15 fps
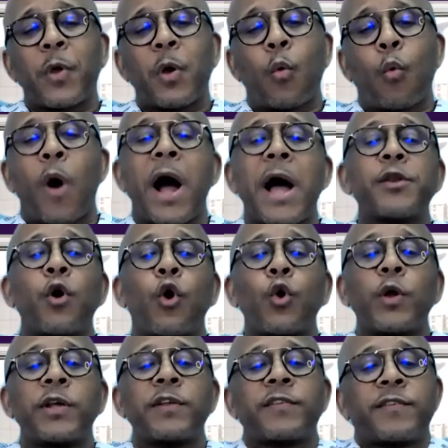one
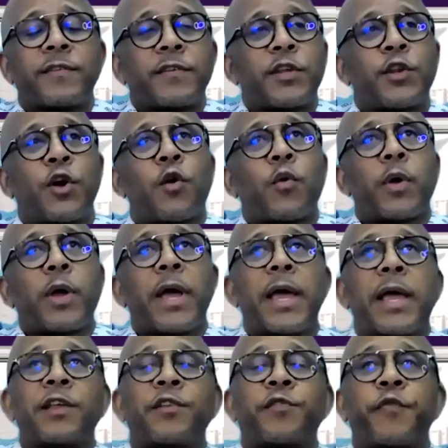always,
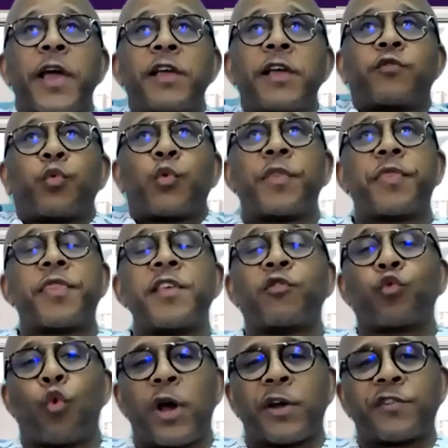is faced with this
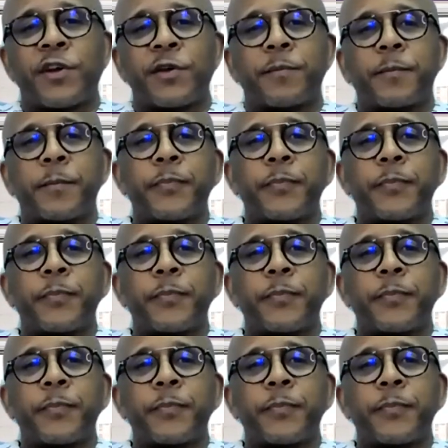question.